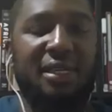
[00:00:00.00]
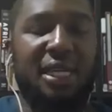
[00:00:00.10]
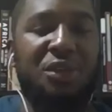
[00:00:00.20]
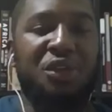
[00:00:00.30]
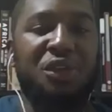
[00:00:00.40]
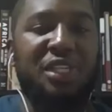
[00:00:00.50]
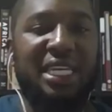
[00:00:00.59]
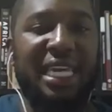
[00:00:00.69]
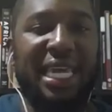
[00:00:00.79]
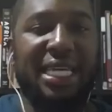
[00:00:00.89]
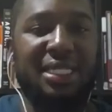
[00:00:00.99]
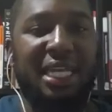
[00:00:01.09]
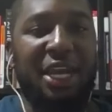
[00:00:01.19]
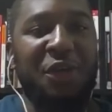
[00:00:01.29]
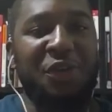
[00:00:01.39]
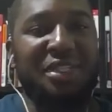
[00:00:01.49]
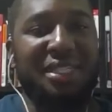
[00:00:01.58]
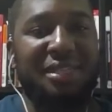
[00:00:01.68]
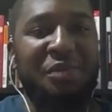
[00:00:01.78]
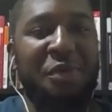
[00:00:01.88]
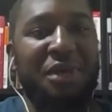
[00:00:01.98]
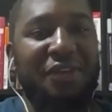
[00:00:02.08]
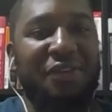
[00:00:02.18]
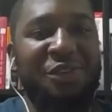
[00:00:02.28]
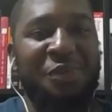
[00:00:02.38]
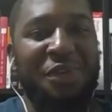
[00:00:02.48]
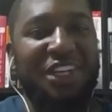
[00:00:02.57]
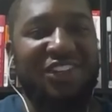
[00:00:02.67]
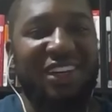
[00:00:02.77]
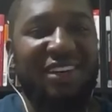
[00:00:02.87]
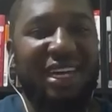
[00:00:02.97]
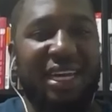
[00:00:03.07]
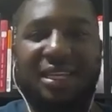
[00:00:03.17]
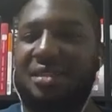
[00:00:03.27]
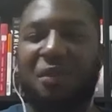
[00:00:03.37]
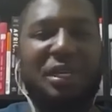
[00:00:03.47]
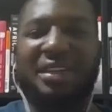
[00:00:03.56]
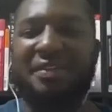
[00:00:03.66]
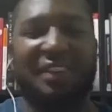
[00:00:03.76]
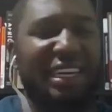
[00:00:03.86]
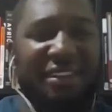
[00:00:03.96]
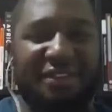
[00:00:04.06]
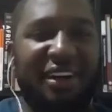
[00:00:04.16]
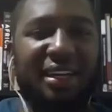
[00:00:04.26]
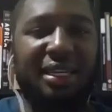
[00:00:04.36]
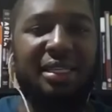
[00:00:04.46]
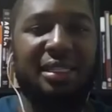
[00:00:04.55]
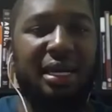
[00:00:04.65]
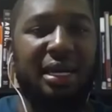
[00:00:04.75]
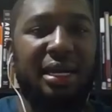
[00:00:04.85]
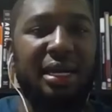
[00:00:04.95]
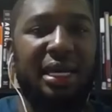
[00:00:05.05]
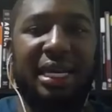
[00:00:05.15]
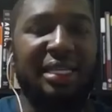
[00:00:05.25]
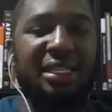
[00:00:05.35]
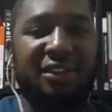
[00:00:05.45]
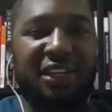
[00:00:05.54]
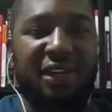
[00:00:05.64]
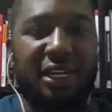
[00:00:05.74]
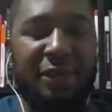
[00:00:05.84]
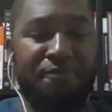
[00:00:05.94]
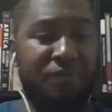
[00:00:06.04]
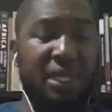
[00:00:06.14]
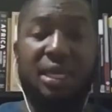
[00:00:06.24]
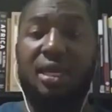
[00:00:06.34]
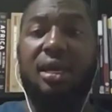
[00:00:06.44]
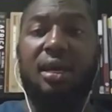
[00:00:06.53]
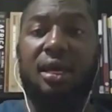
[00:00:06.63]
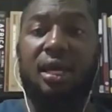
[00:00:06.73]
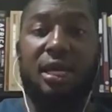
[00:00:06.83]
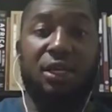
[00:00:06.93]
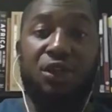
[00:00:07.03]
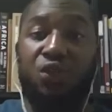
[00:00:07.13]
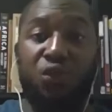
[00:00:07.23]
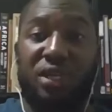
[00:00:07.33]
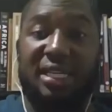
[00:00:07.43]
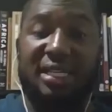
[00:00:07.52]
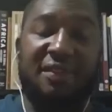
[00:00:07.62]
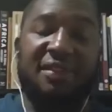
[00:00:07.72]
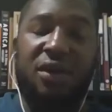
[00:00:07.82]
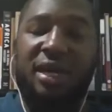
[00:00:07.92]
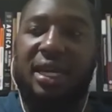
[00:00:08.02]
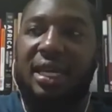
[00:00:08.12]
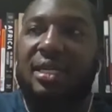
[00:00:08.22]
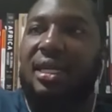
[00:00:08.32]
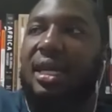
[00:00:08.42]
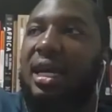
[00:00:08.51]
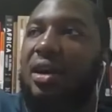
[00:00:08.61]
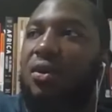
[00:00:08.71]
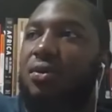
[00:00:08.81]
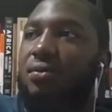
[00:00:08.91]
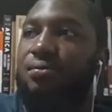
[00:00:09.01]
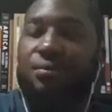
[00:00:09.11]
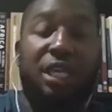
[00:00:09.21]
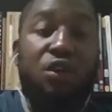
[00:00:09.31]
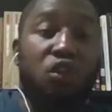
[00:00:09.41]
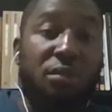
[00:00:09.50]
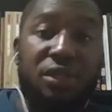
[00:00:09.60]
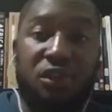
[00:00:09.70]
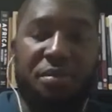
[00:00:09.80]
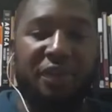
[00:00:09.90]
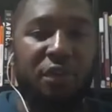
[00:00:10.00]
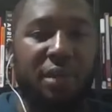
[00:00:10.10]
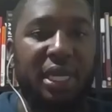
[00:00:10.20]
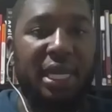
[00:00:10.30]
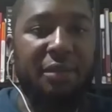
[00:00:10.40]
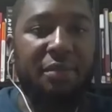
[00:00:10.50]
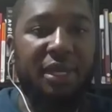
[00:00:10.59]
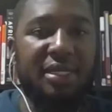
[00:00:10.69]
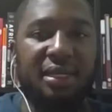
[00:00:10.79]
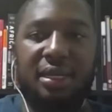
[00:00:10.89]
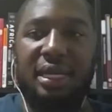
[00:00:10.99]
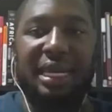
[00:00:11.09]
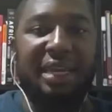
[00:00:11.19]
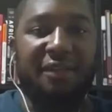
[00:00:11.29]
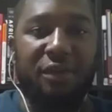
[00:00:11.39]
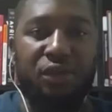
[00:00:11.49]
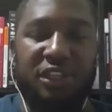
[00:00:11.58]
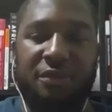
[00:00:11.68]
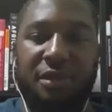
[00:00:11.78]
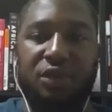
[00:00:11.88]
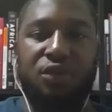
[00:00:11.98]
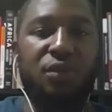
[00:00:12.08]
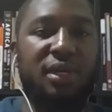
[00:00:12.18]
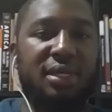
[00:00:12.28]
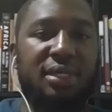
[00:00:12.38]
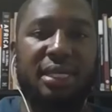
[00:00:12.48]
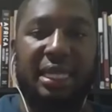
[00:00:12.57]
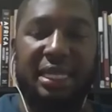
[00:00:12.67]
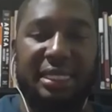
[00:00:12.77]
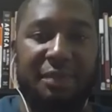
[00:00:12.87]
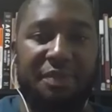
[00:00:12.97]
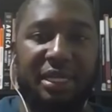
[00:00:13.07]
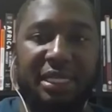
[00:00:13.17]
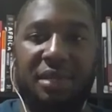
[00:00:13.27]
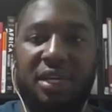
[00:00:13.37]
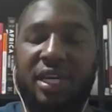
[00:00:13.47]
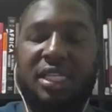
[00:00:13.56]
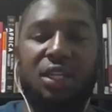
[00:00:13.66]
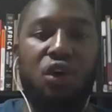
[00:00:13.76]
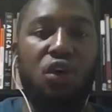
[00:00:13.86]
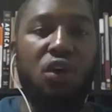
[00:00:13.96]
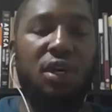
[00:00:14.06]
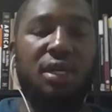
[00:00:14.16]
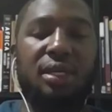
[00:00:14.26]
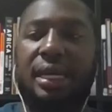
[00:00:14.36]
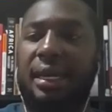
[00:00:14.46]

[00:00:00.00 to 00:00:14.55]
and 2008, they lost the popular vote to Morgan Tsvangirai with a very violent election rerun. 2 years after our election now, the economy is not performing any better. Livelihoods have been ruined. There's a pandemic raging on.